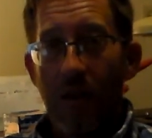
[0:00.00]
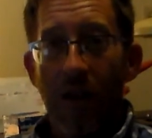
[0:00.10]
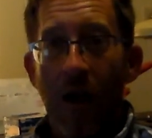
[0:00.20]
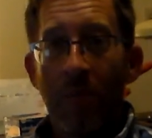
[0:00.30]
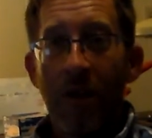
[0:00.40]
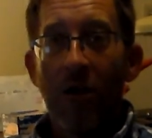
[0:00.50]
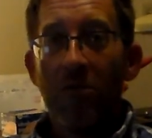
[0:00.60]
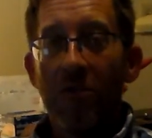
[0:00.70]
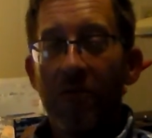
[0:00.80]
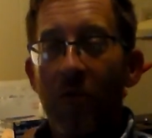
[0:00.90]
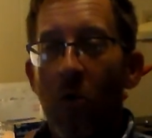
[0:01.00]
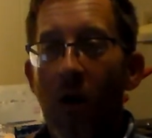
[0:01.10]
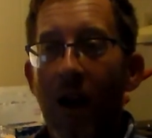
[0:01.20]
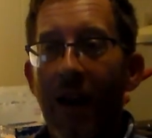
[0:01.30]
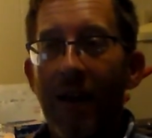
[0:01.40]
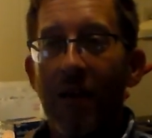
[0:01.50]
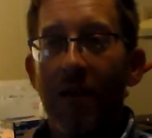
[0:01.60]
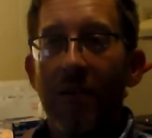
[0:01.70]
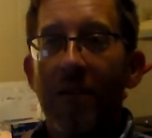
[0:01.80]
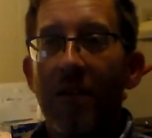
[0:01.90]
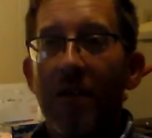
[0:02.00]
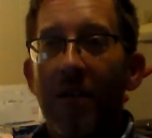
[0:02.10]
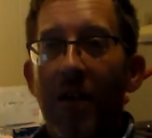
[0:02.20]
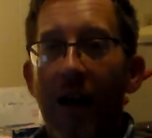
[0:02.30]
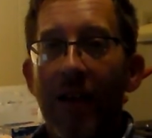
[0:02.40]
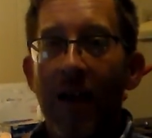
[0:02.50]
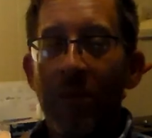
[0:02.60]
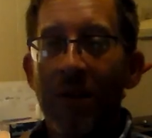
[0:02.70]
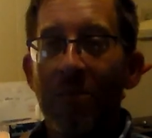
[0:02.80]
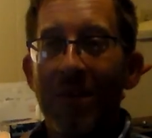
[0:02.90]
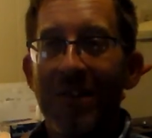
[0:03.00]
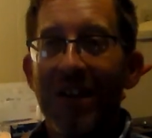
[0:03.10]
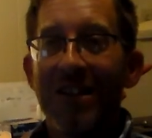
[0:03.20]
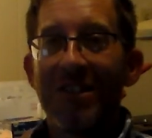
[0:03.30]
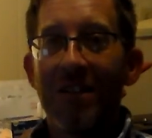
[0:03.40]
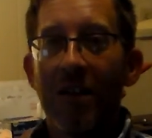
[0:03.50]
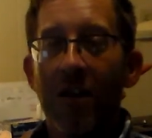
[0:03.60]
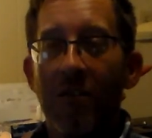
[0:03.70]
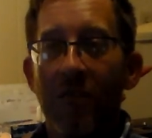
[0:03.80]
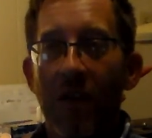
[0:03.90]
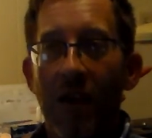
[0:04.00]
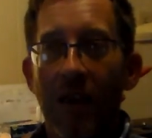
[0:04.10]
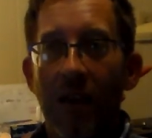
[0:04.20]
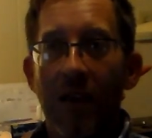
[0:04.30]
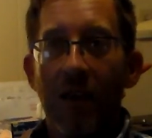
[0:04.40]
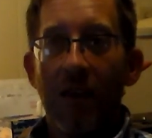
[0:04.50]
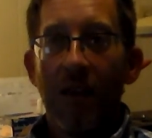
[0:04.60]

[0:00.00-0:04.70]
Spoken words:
that Omni 024, I came into possession of a